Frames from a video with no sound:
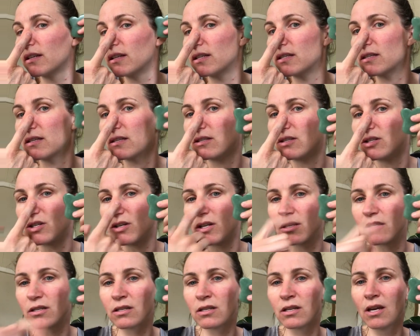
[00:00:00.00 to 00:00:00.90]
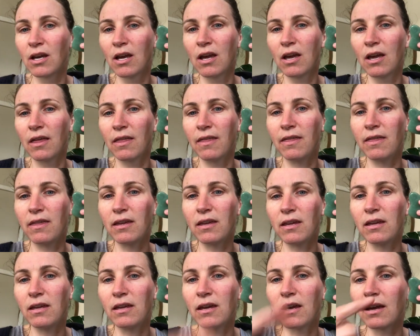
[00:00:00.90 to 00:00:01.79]
This is just
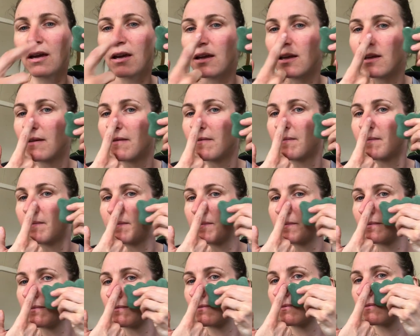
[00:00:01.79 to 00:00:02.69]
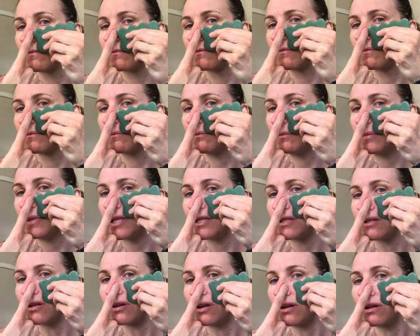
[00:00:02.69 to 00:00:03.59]
the
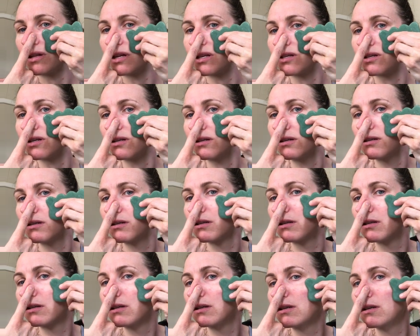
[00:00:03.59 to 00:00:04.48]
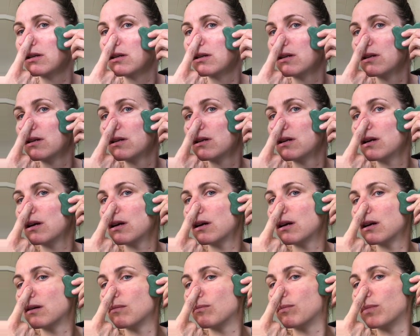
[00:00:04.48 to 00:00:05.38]
blood circulation,
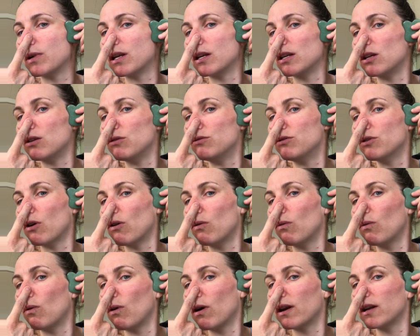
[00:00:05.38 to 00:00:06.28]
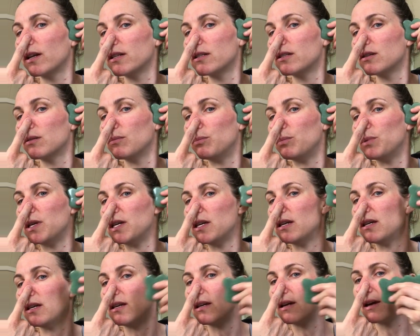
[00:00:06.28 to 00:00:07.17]
but you don't want it to
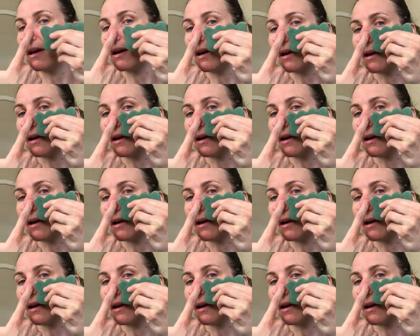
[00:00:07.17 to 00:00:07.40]
be